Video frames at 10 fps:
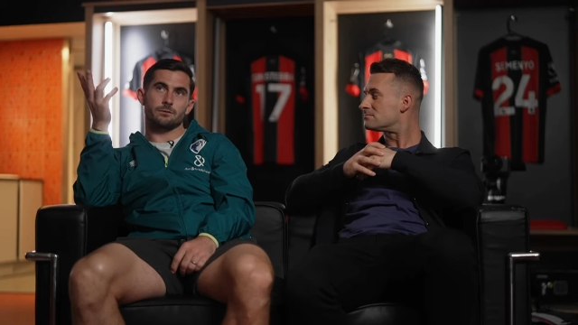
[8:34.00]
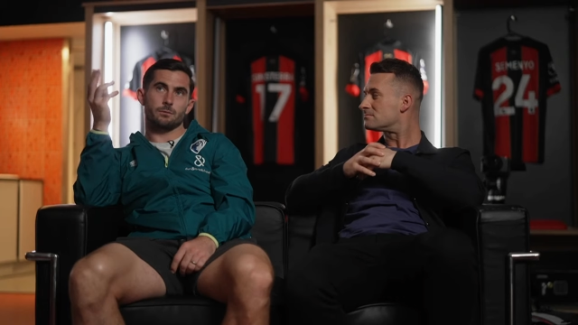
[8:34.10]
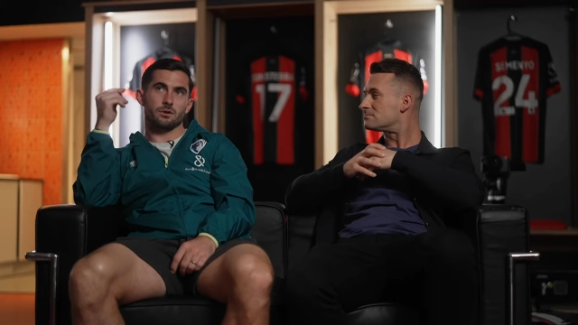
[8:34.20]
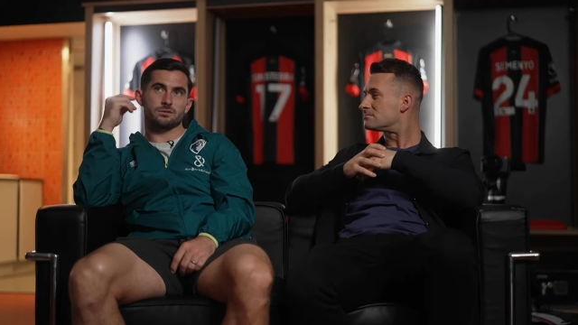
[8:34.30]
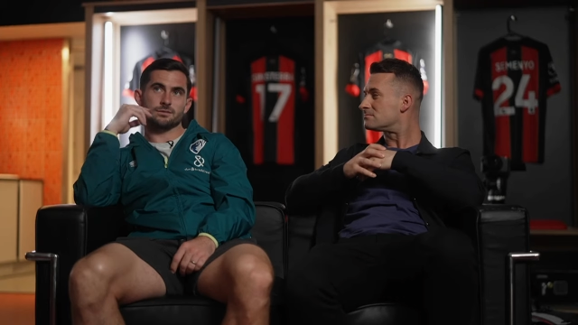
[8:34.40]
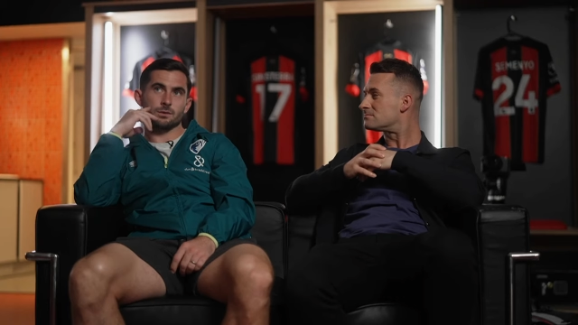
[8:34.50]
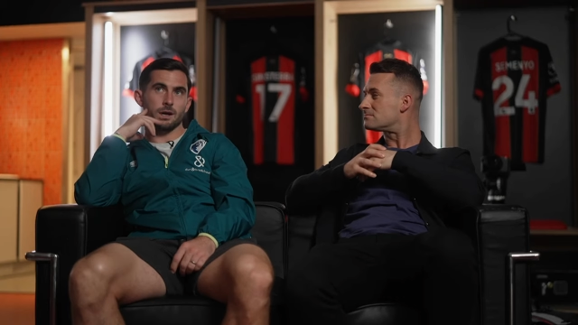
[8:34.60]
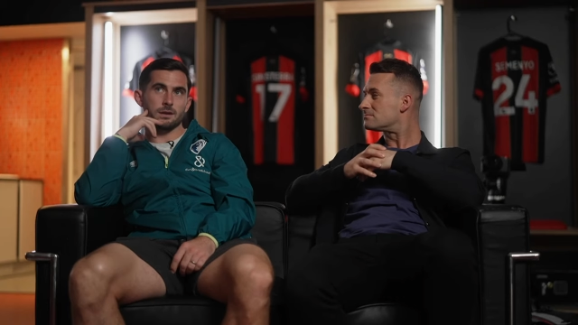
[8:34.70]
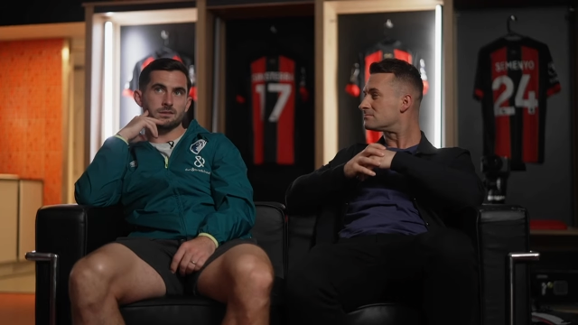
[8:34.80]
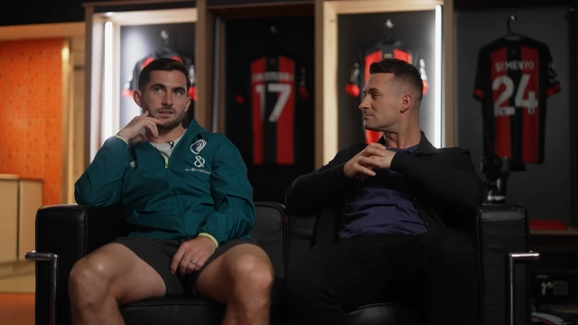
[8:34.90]
Speaker 1: Football's
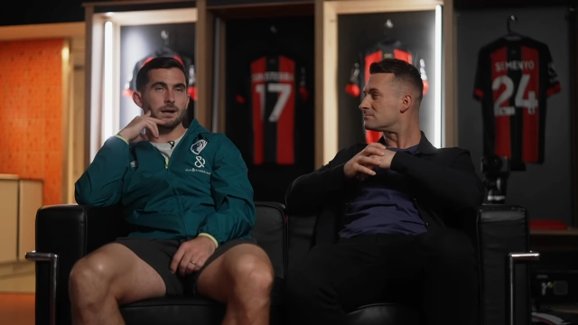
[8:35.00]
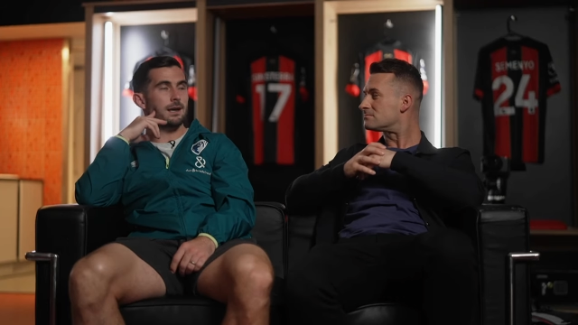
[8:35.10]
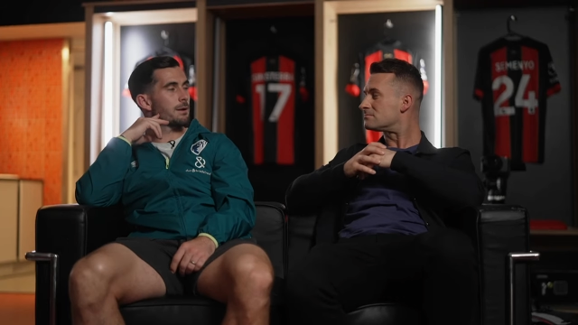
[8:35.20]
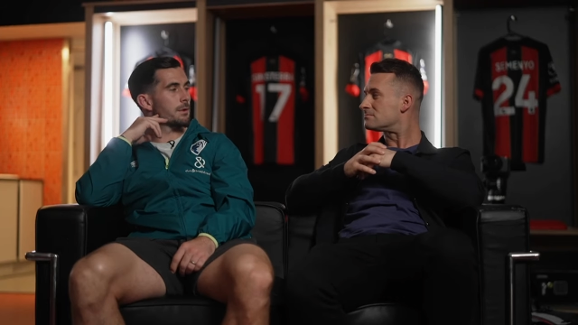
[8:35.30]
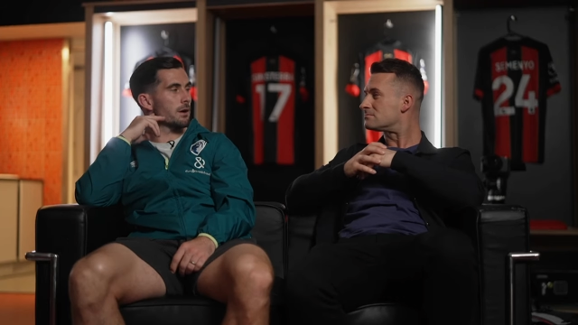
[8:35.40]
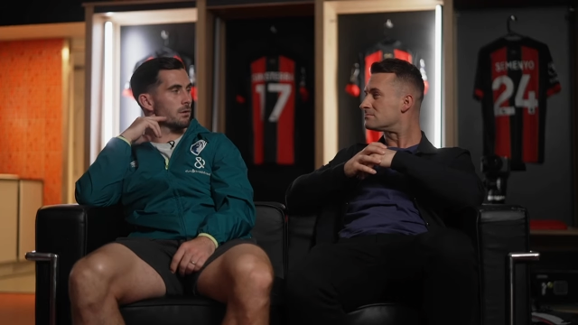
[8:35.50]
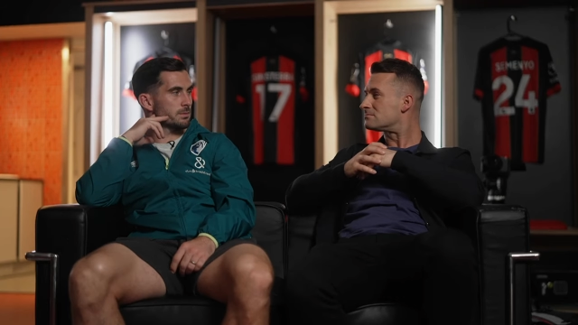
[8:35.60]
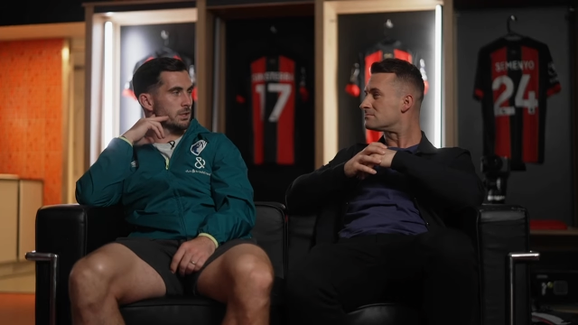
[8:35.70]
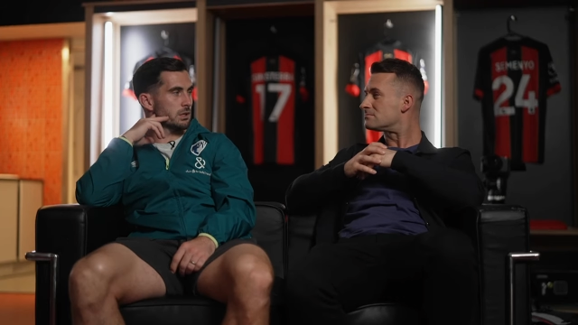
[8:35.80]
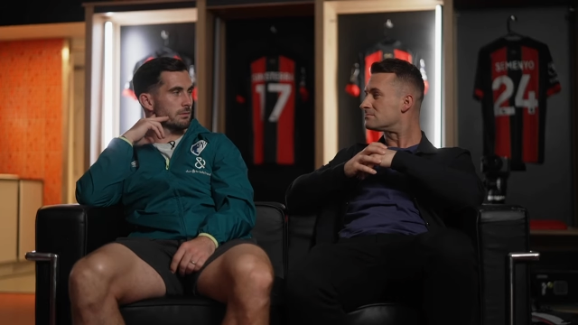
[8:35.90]
quite a stat game now,
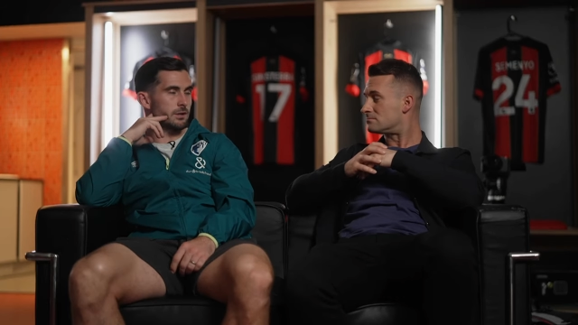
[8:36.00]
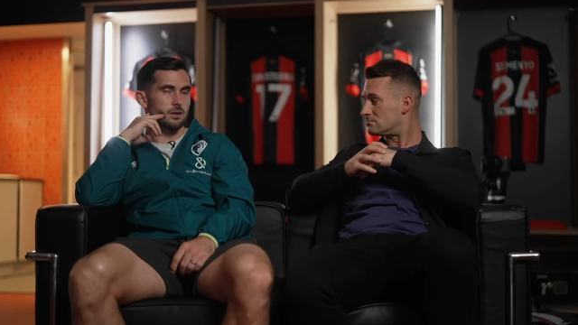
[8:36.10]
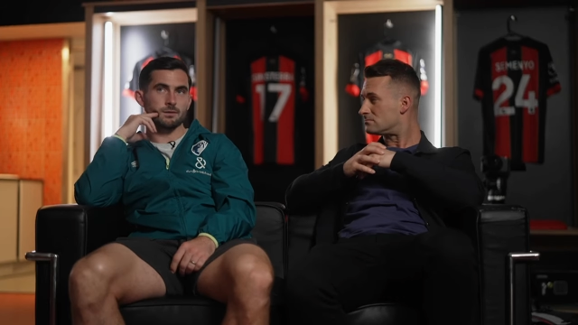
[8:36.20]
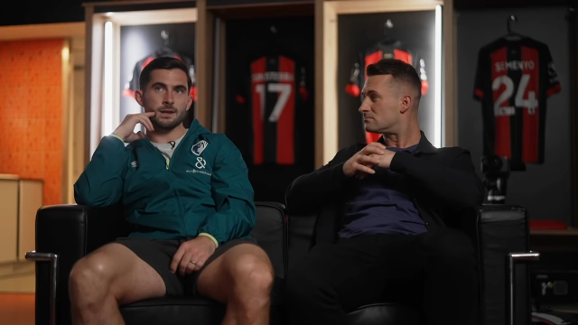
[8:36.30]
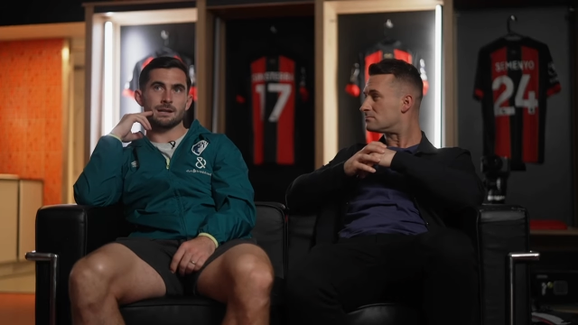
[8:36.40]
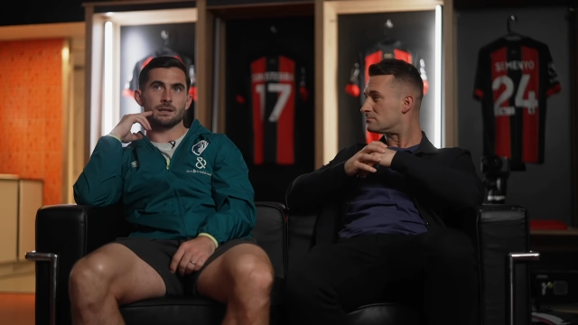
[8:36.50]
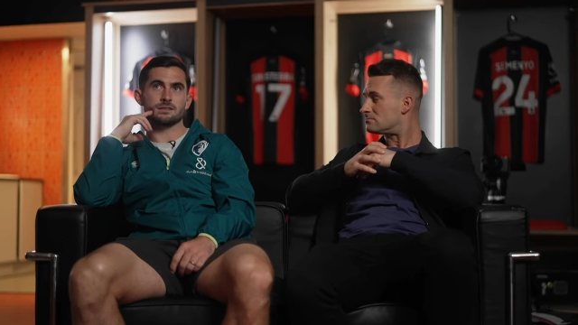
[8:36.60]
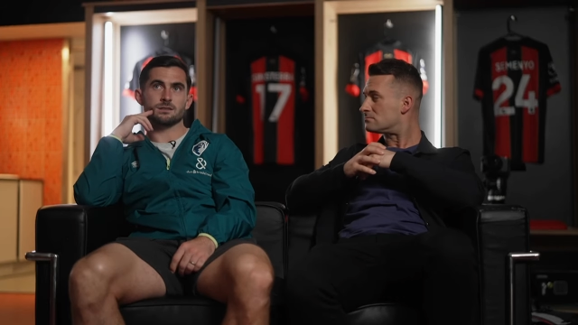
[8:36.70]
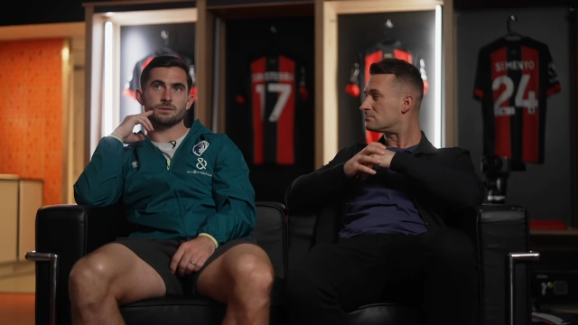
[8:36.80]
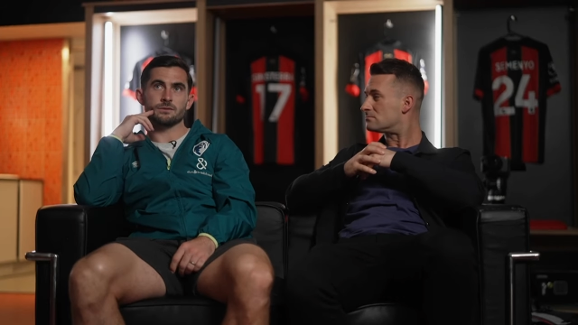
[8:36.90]
especially for
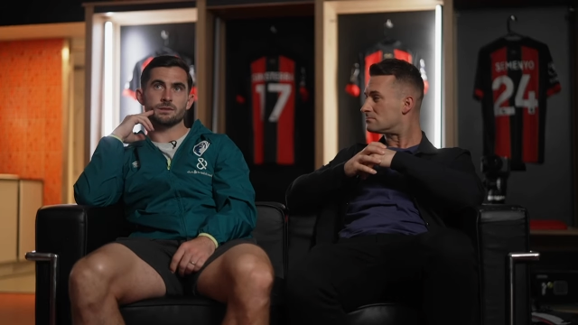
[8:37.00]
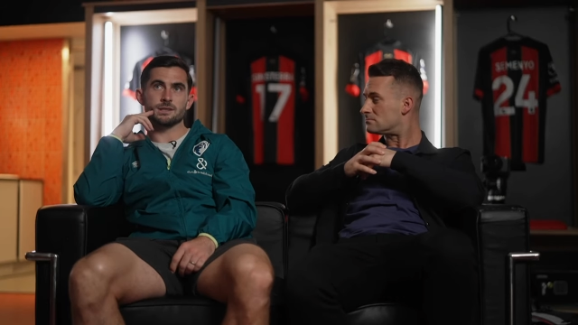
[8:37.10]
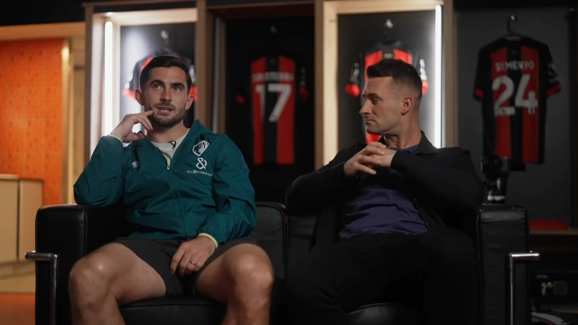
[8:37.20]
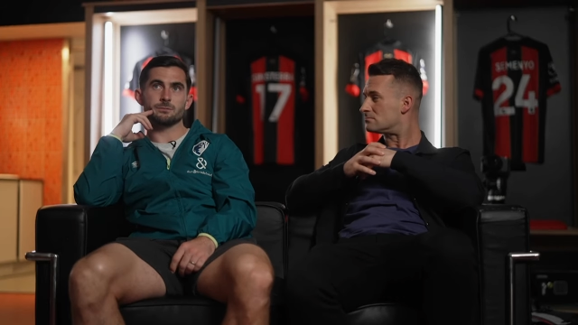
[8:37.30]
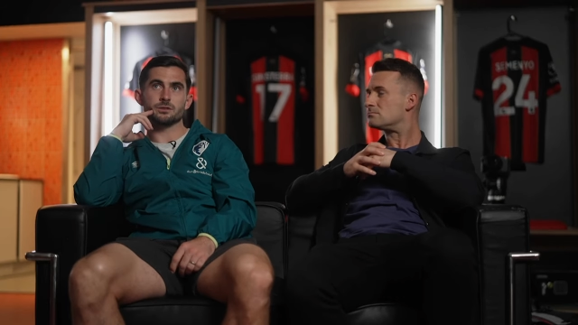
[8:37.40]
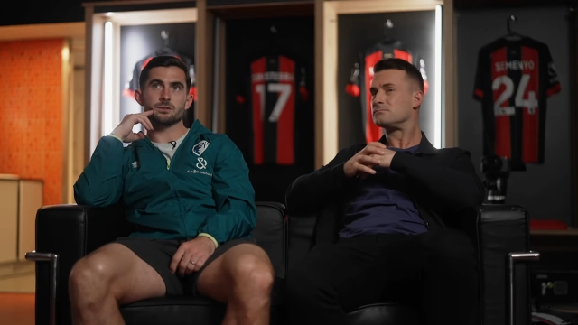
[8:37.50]
analysts of different teams.